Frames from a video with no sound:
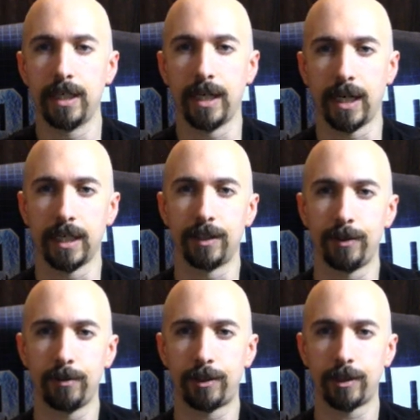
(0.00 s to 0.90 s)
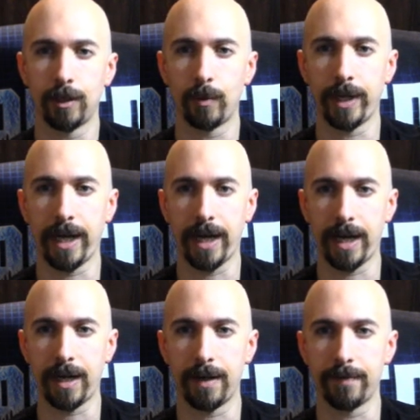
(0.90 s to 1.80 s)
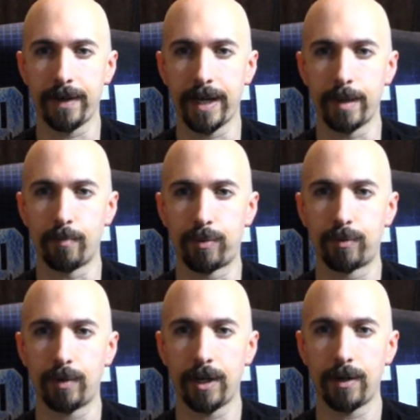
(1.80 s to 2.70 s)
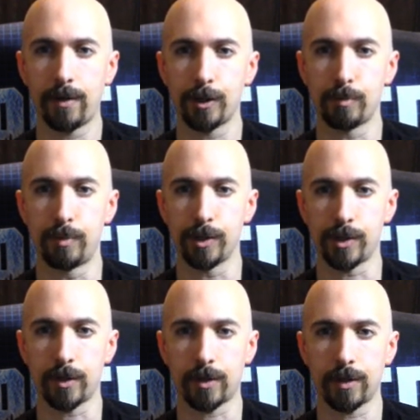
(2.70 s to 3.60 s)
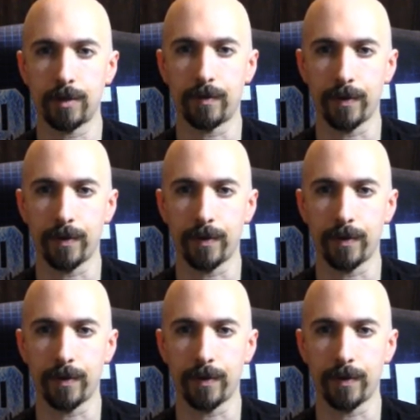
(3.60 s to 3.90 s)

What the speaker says: And I do show we have a Predator's Berserker for